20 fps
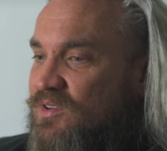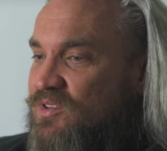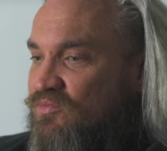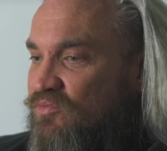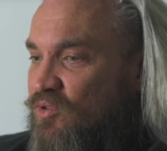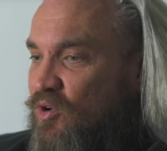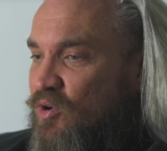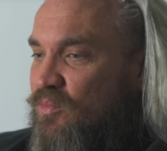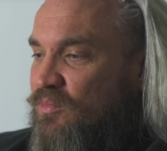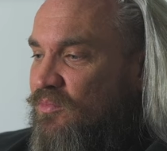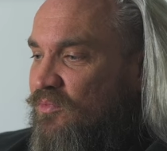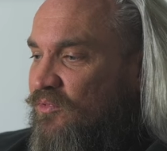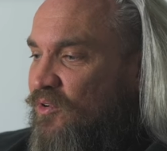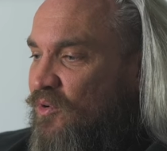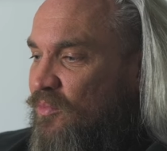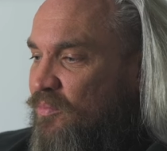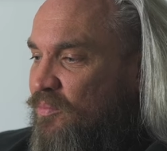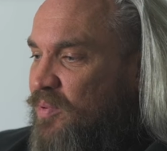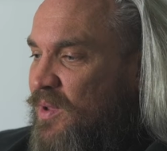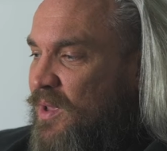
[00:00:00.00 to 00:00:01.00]
is room
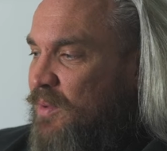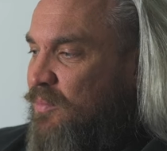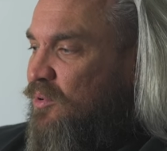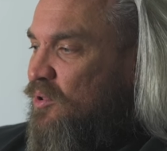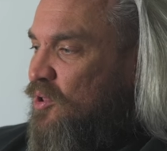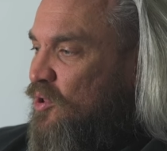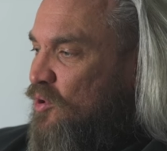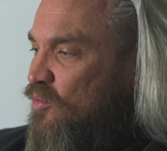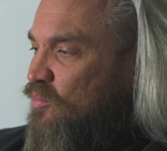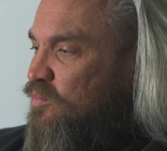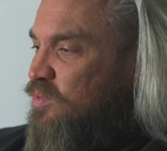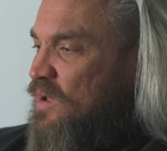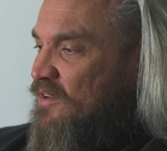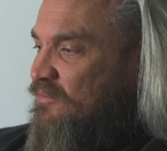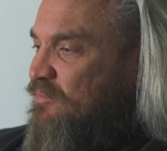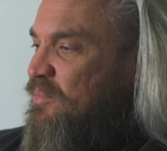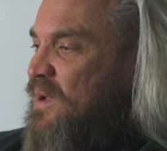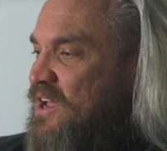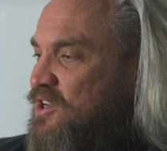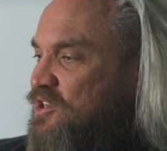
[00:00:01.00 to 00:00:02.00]
for people who
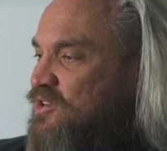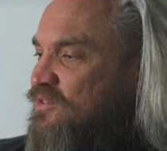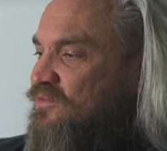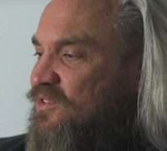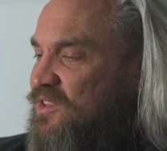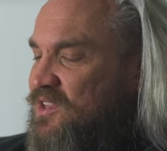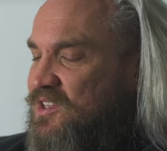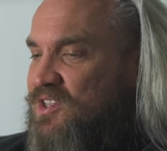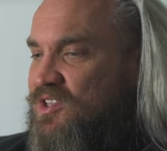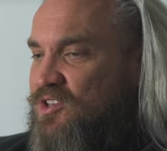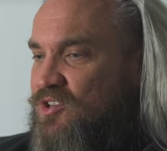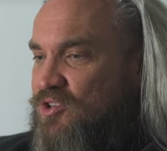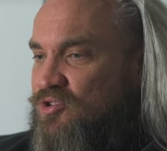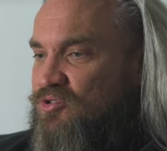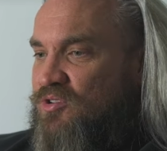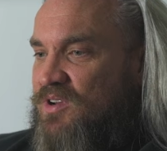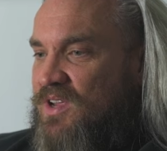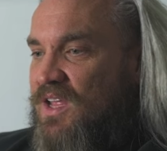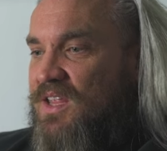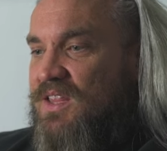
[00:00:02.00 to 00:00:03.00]
have passion for this
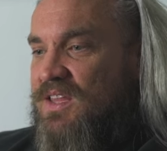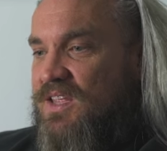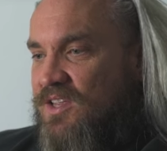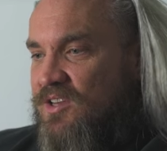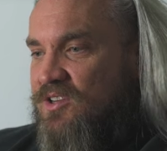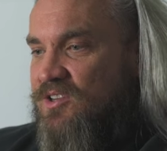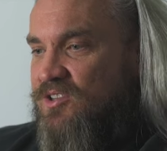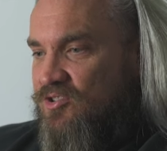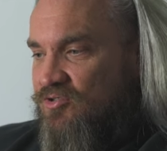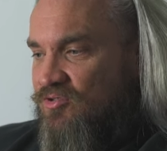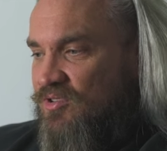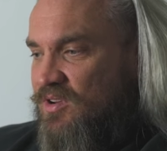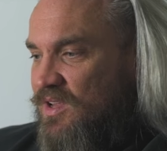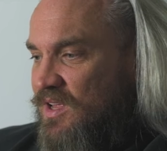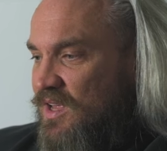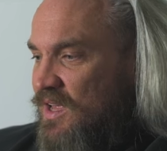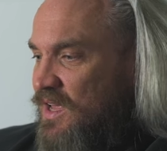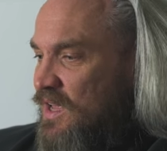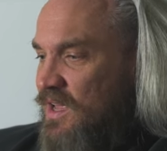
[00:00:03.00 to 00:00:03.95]
industry in the industry